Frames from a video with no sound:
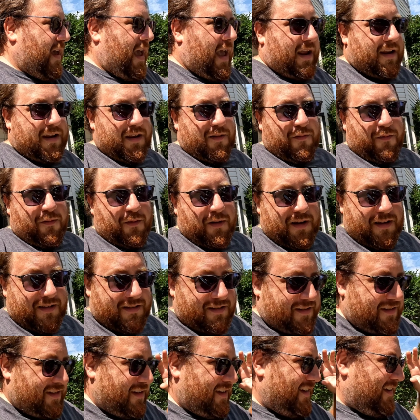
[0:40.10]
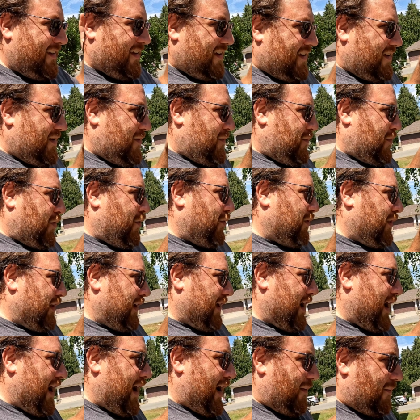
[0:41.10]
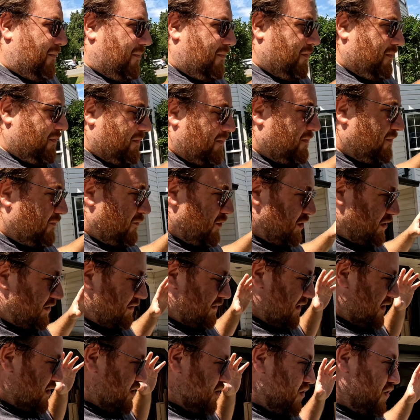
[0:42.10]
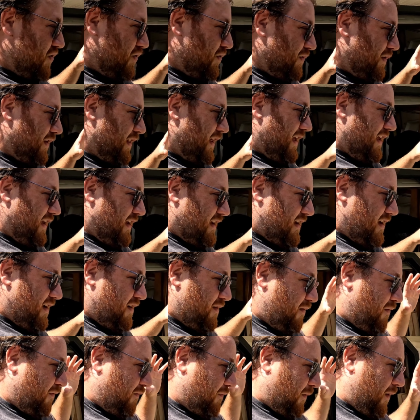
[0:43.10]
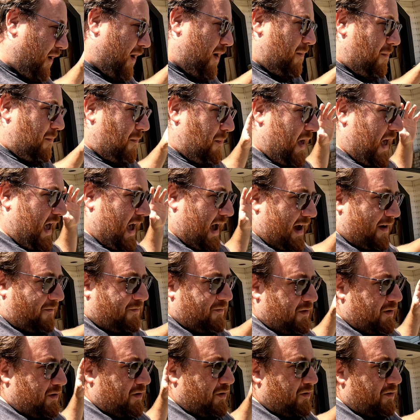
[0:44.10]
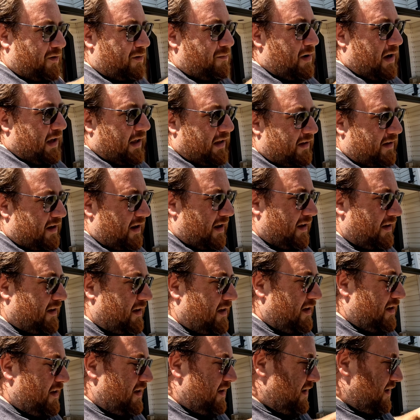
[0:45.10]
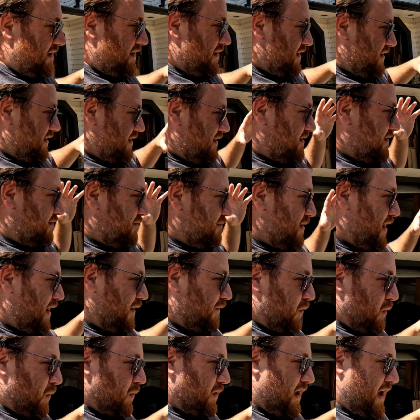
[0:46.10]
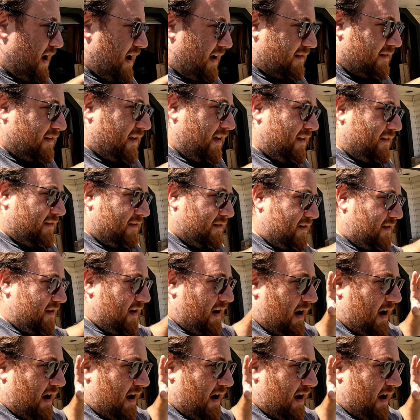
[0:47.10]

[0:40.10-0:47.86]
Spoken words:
antifreeze pooling up, which is a new leak from after doing my intake manifold gaskets.